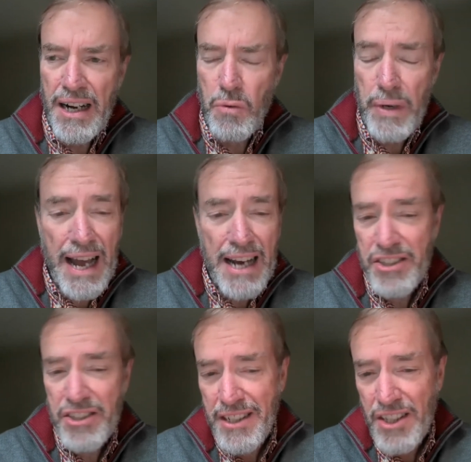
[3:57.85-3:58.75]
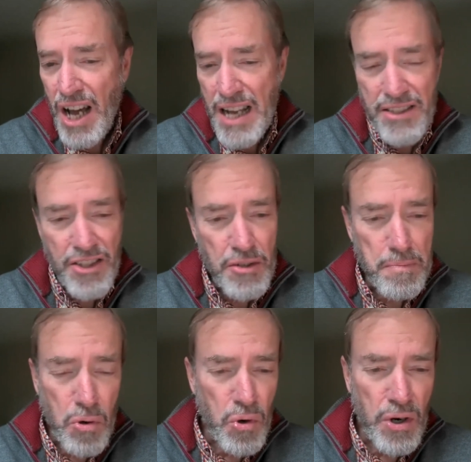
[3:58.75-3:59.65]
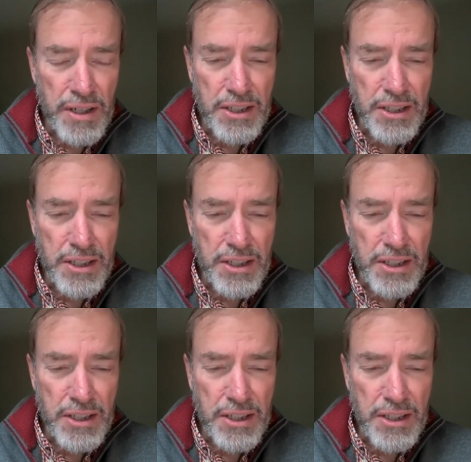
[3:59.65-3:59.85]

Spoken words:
We actually did not support